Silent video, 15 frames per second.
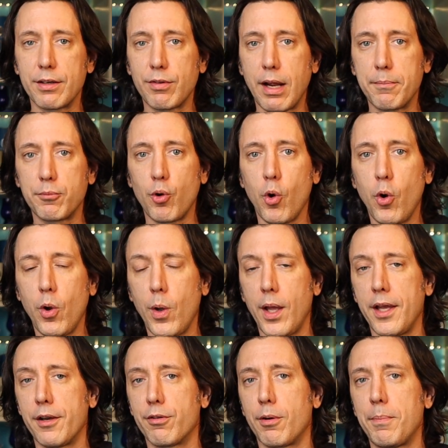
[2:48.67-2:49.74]
A Rob
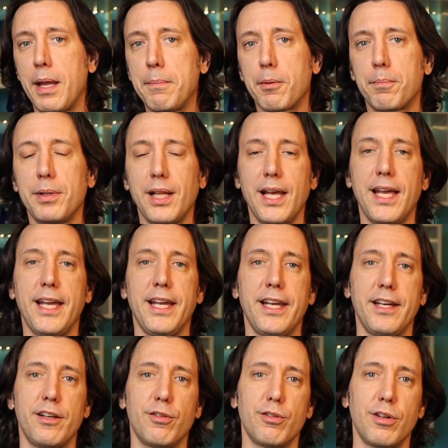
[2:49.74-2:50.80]
Roy or a Paper
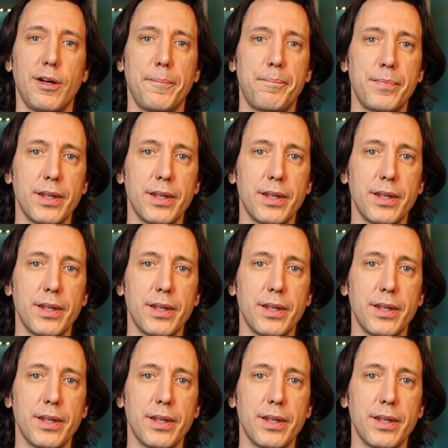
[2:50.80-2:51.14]
Plane or a